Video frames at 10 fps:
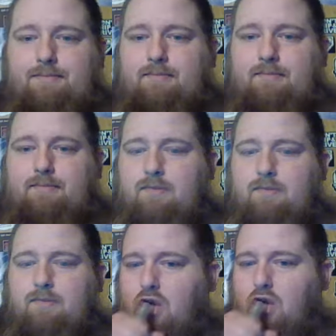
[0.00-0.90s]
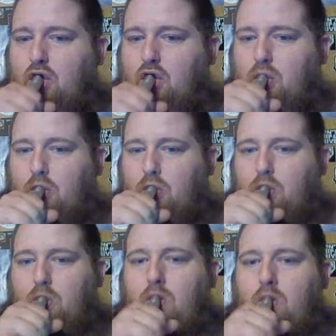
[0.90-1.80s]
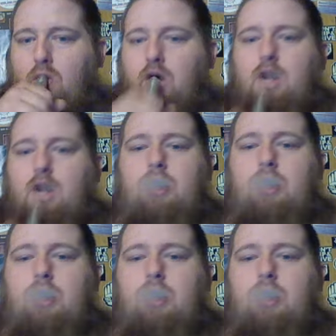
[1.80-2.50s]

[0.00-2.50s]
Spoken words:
Nobody speaks.